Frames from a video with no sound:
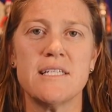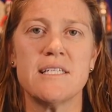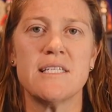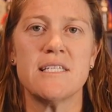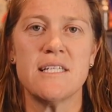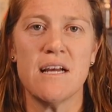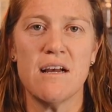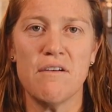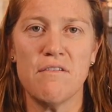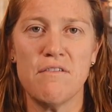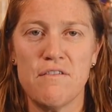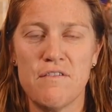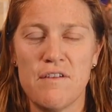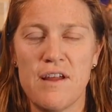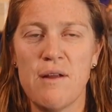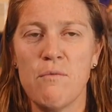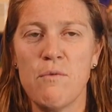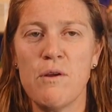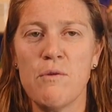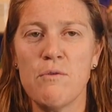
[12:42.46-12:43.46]
stuff
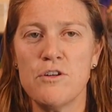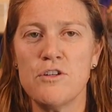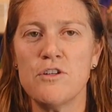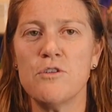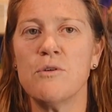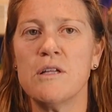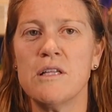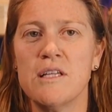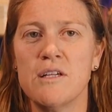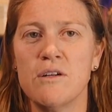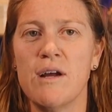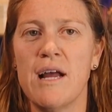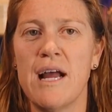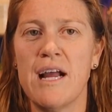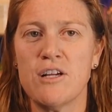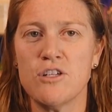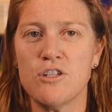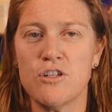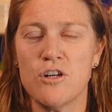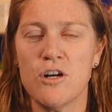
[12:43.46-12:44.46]
and we would do a little
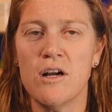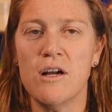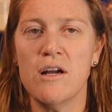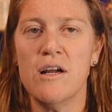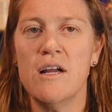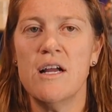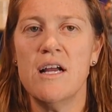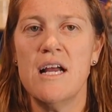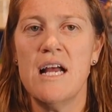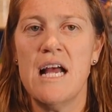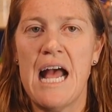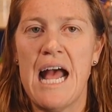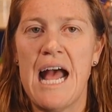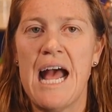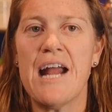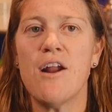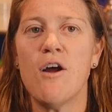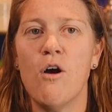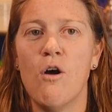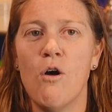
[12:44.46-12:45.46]
extra
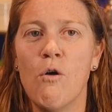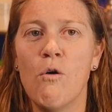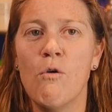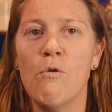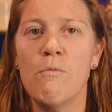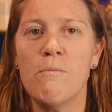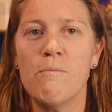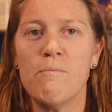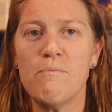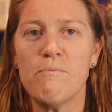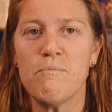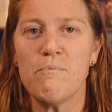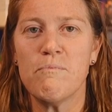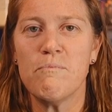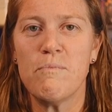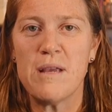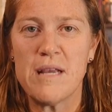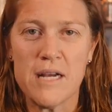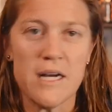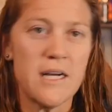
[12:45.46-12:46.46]
at home
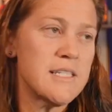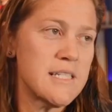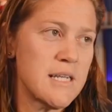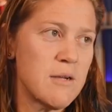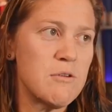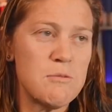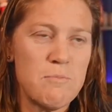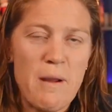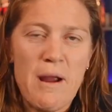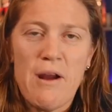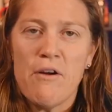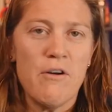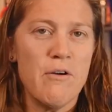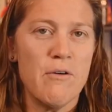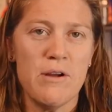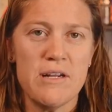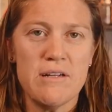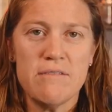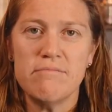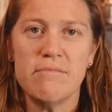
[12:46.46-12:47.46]
because I was
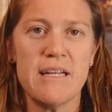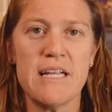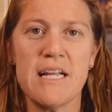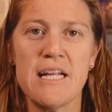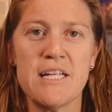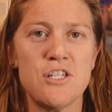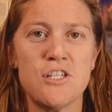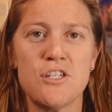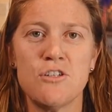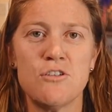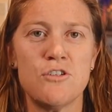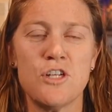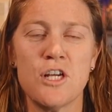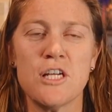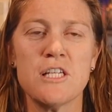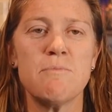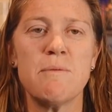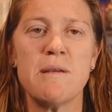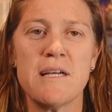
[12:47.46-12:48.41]
paranoid. Like it's just because